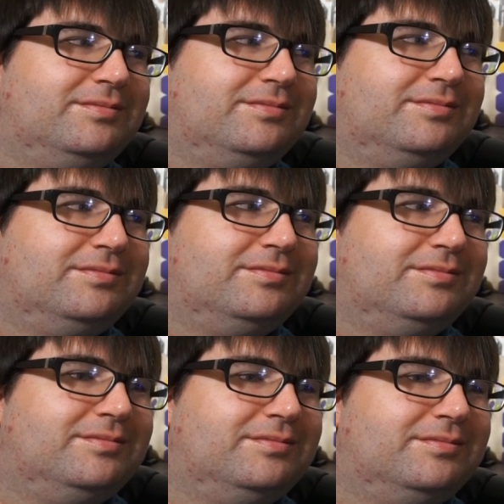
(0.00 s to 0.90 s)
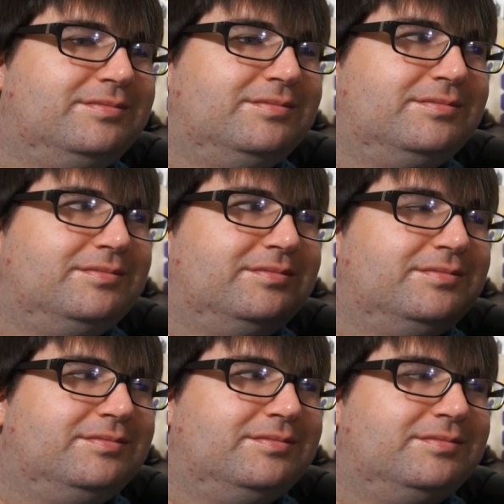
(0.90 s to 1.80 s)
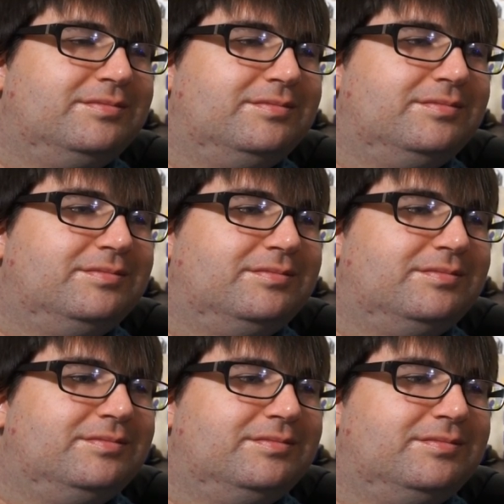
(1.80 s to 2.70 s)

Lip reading: (not speaking)